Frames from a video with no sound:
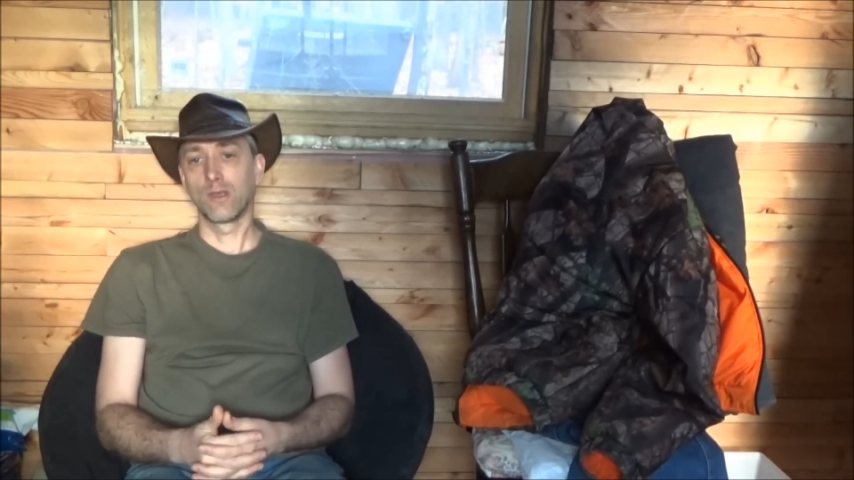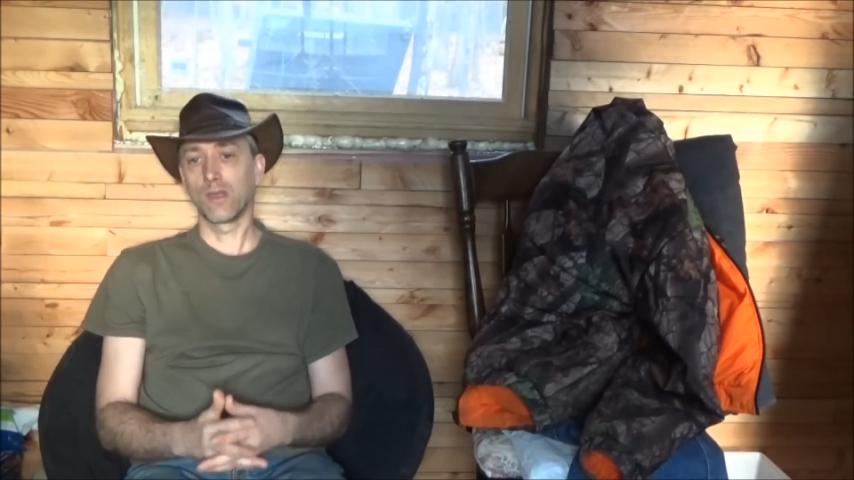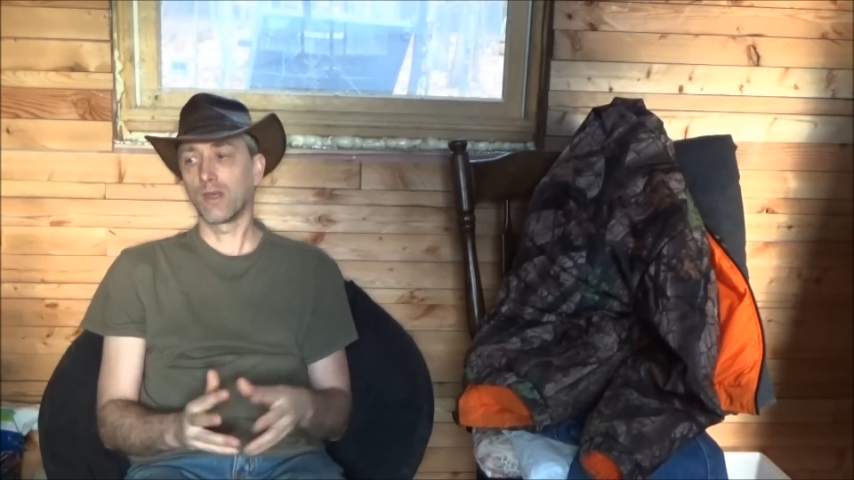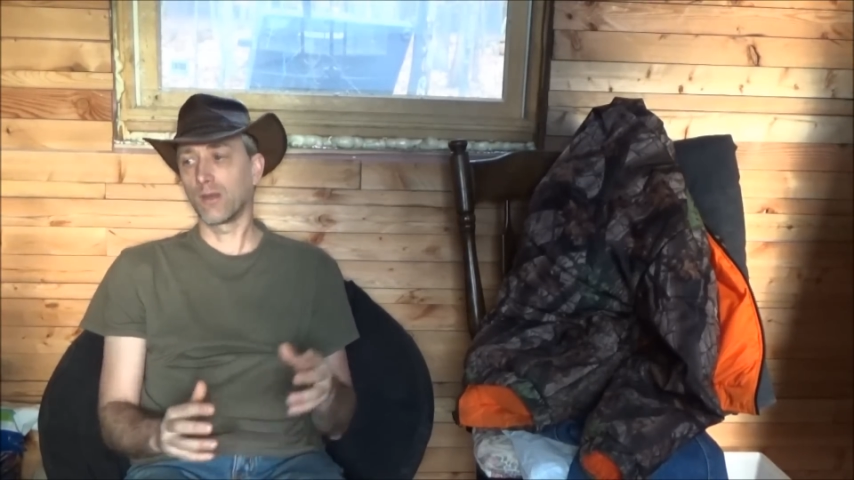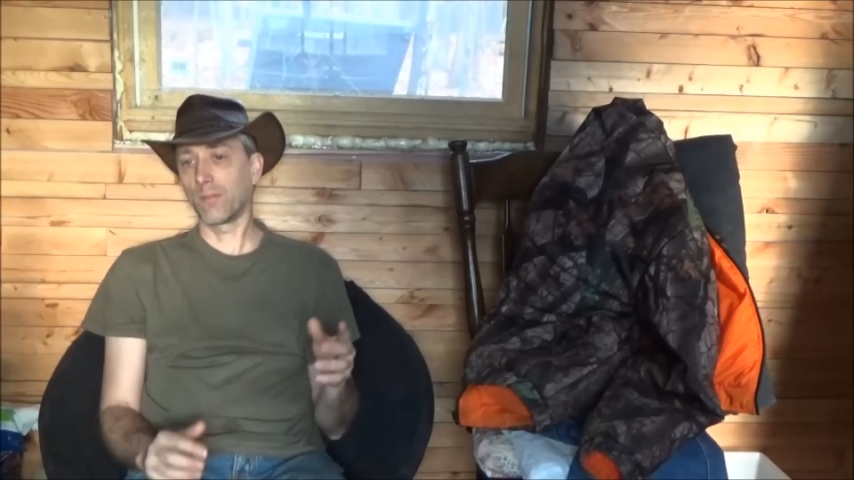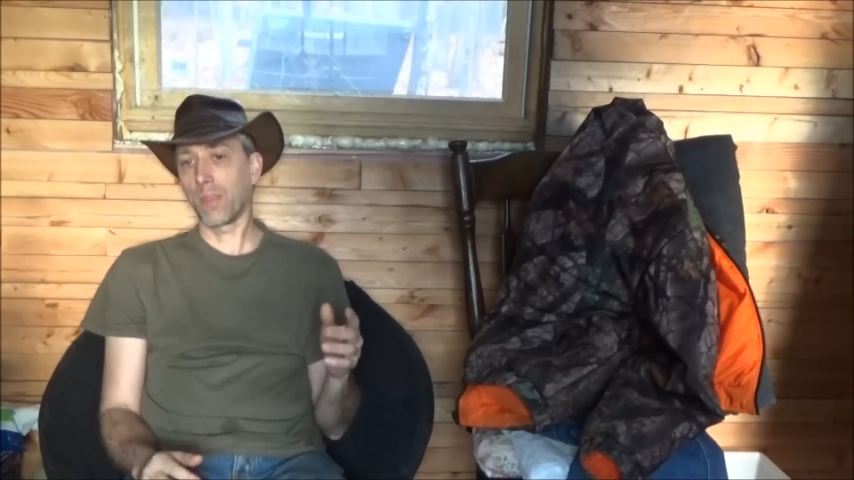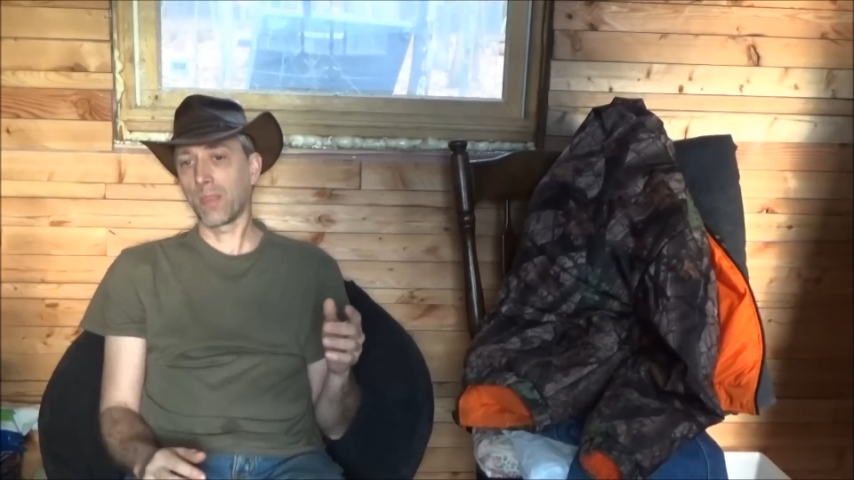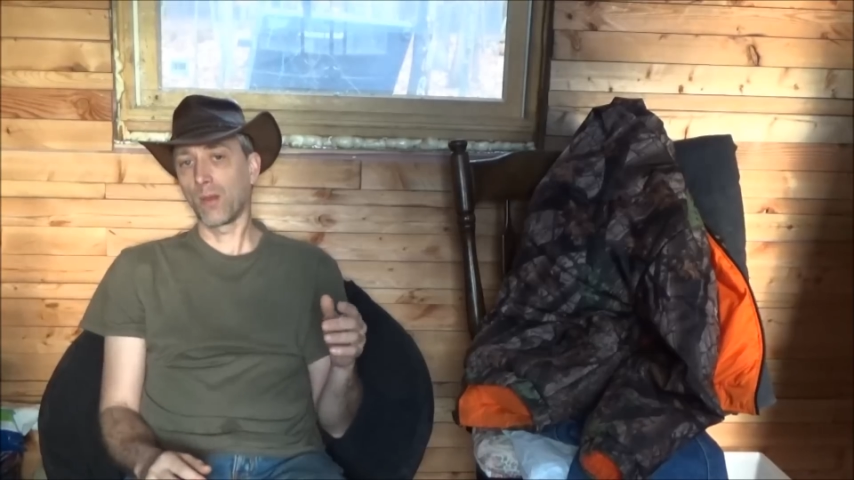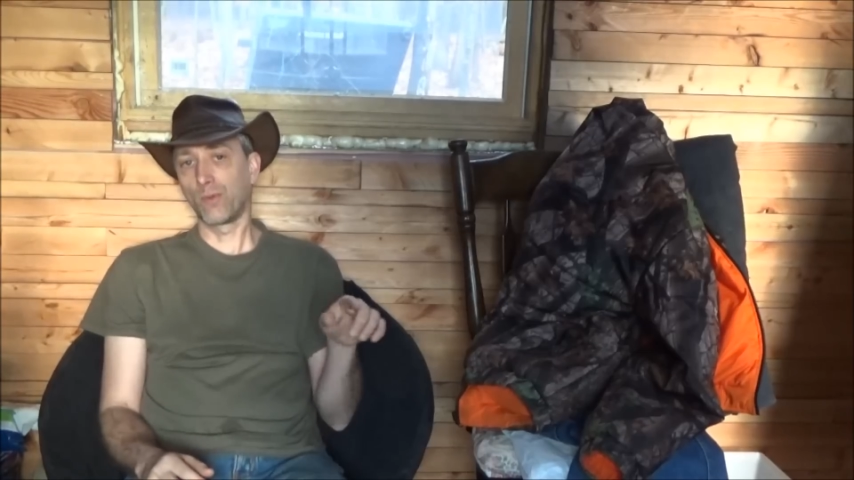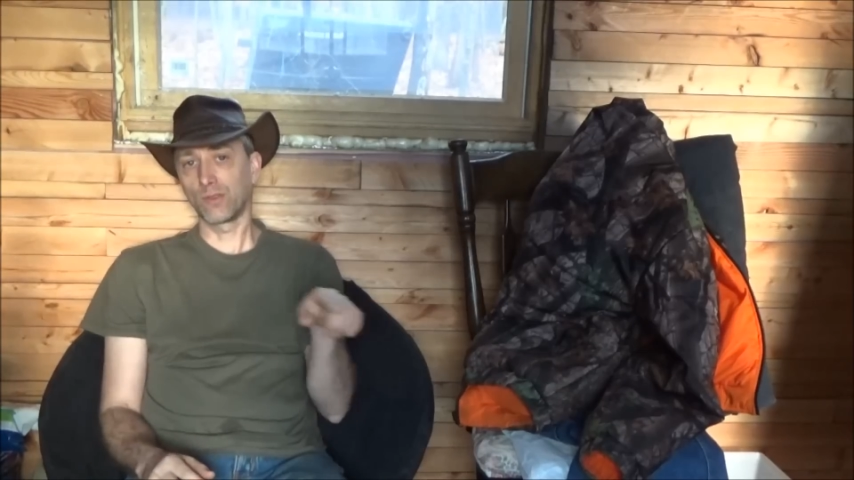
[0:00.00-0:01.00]
um,
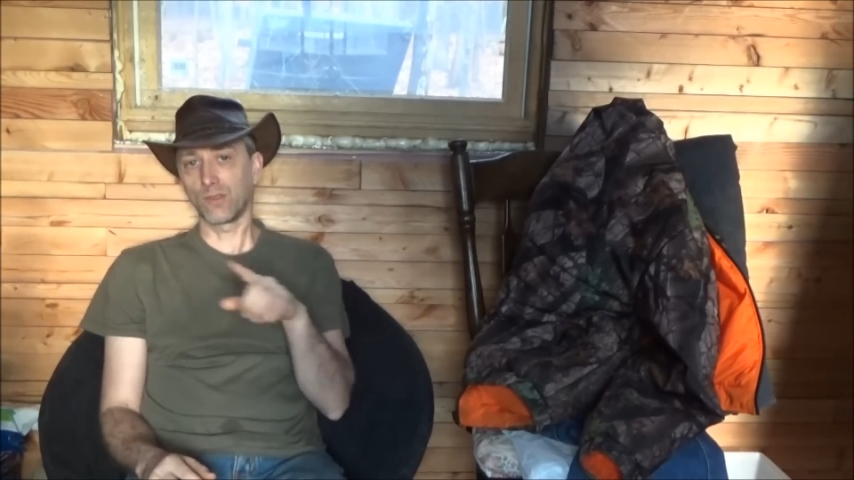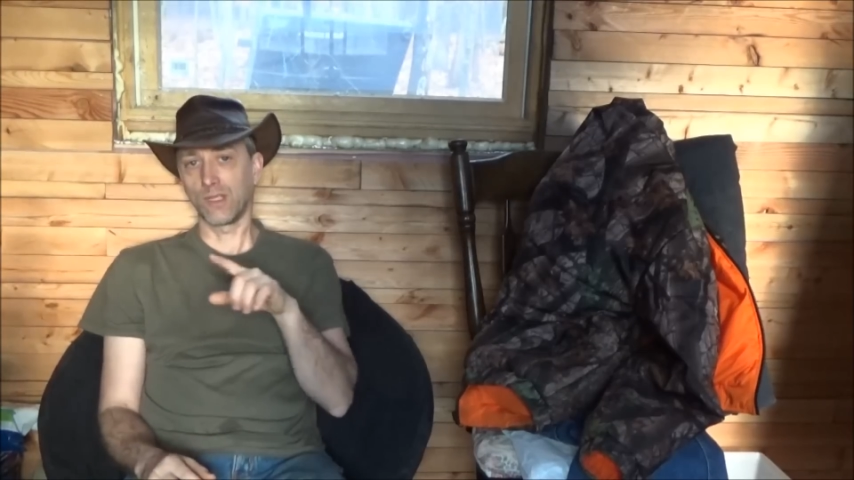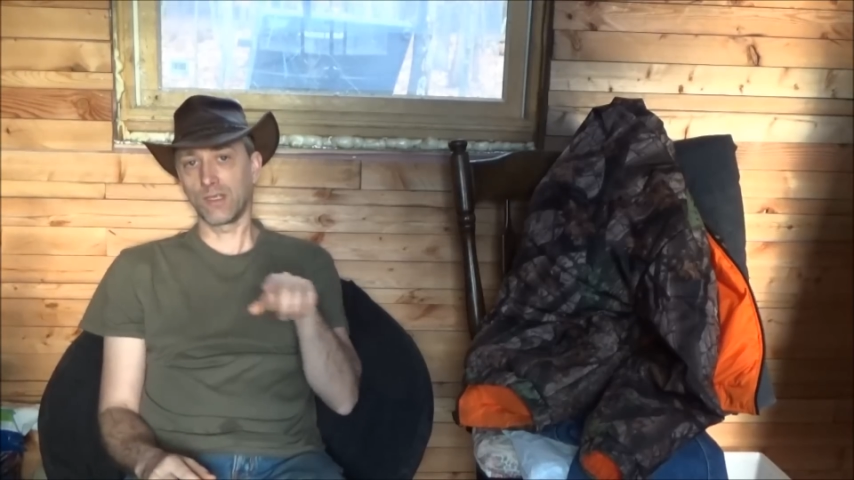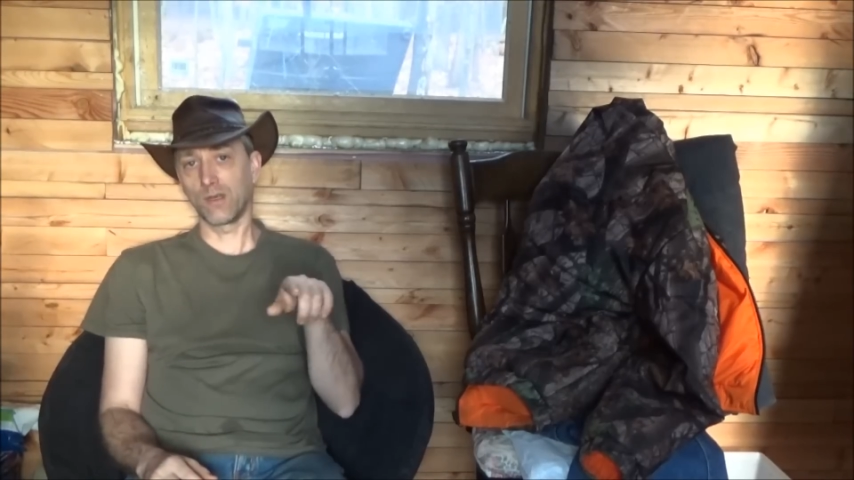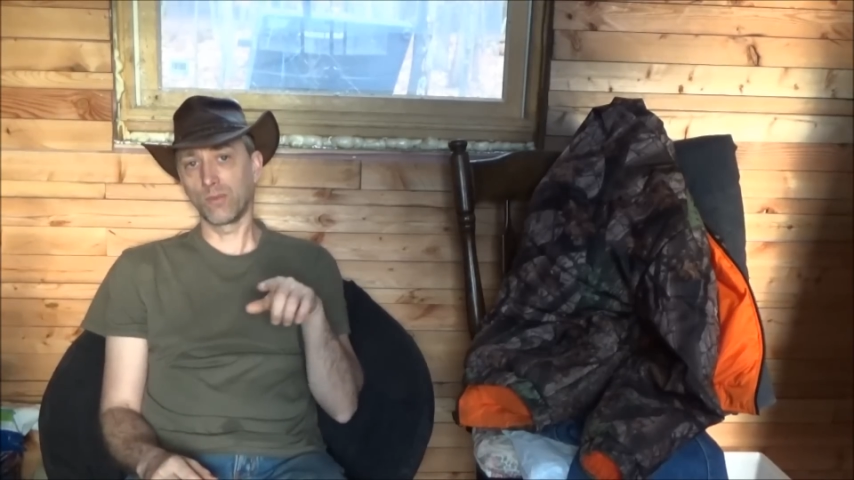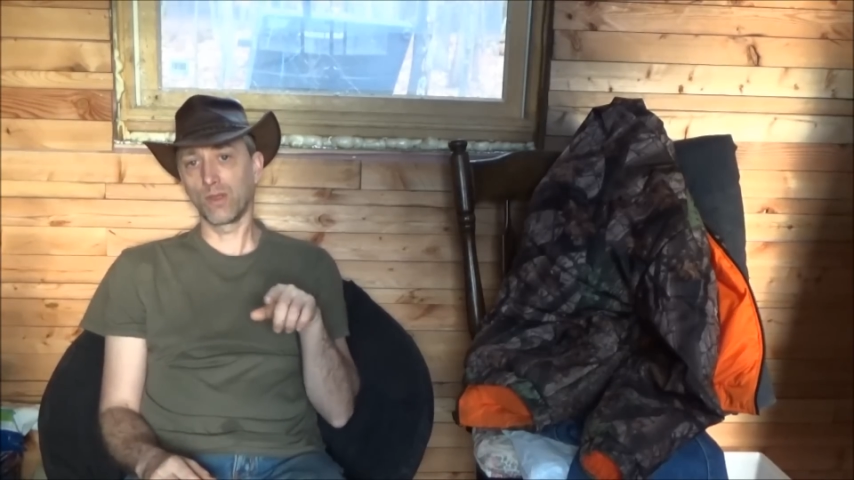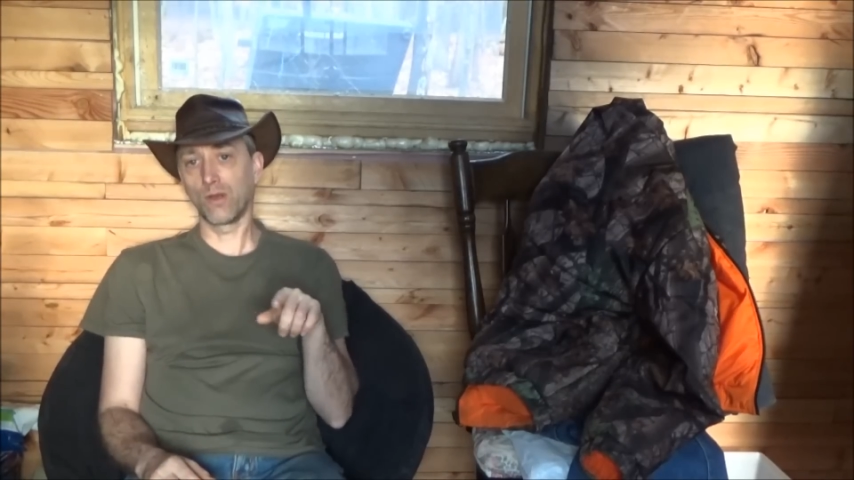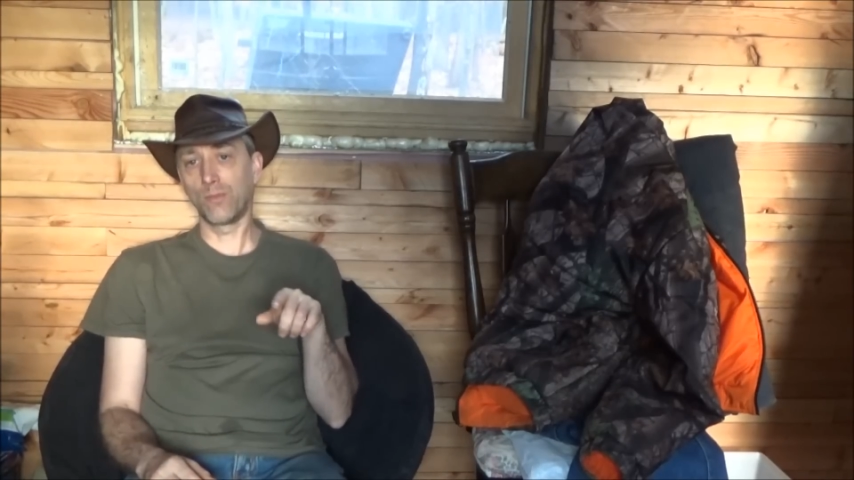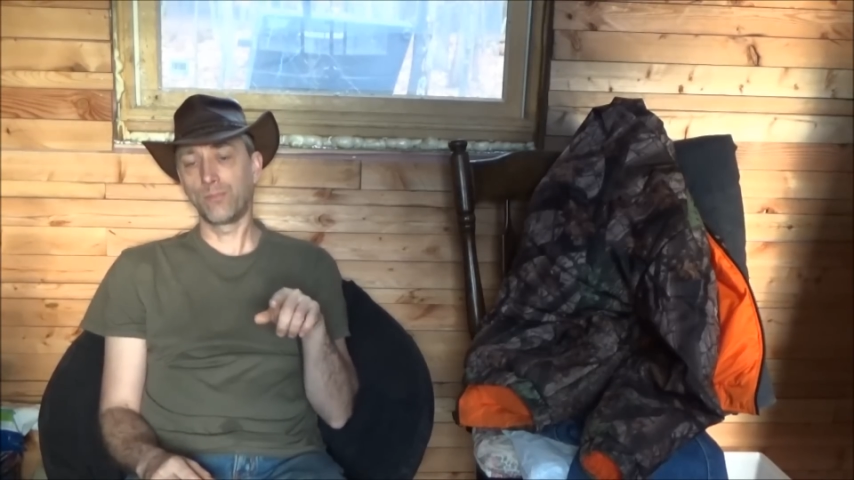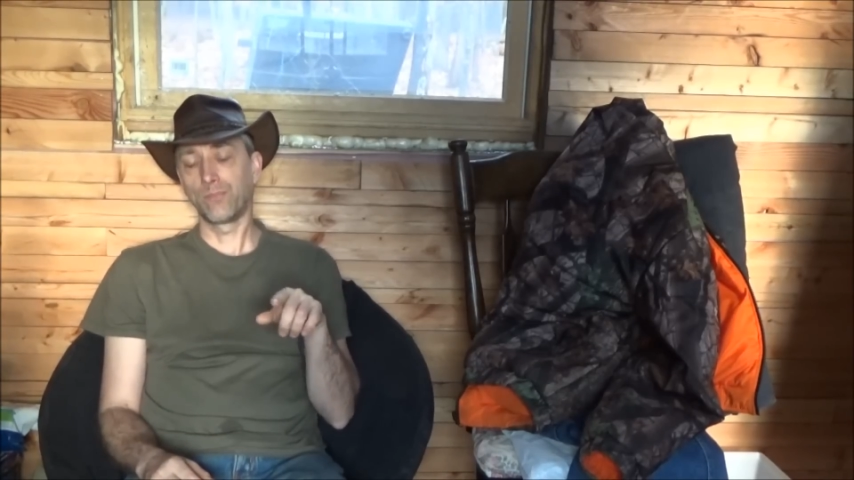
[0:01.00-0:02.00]
I'll put the link down
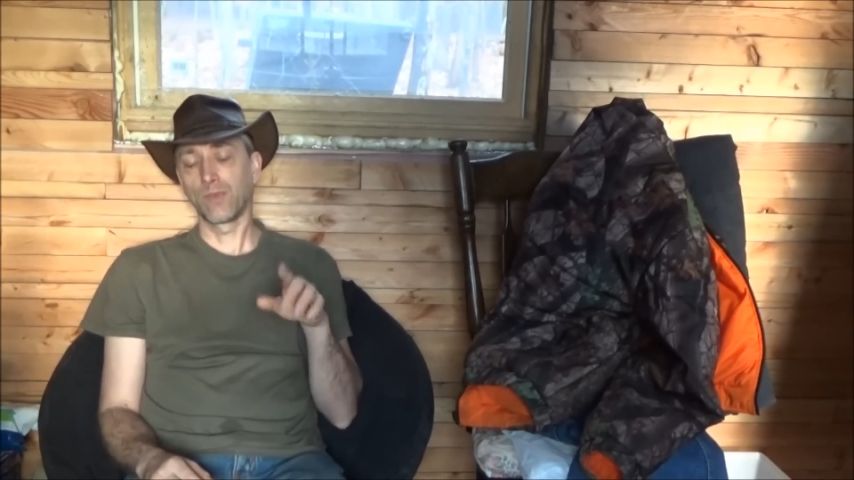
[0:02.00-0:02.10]
below,